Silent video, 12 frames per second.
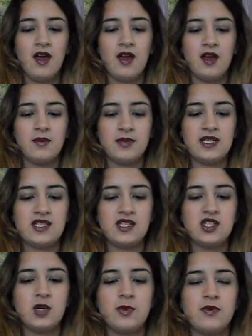But it's a
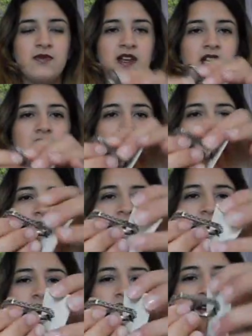double finger
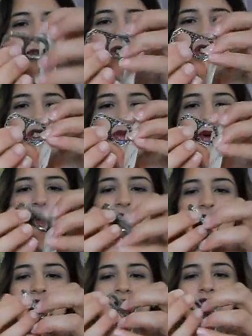ring. I have to just
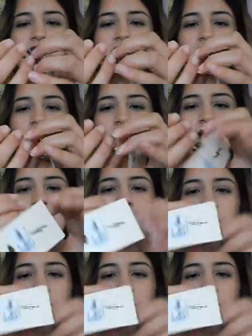wear it on like